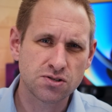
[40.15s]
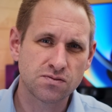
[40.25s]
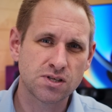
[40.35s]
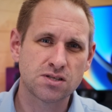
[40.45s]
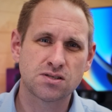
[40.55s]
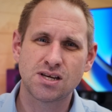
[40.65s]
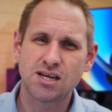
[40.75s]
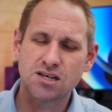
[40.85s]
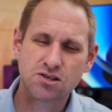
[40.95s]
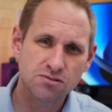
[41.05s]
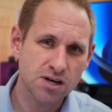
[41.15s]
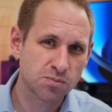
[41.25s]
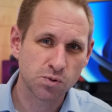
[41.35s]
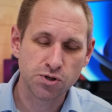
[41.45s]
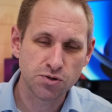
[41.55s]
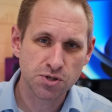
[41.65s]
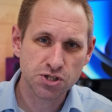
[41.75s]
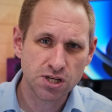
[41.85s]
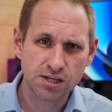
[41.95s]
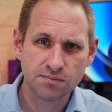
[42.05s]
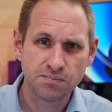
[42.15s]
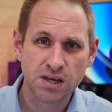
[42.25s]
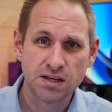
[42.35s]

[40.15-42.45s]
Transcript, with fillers: of this incredible new machine,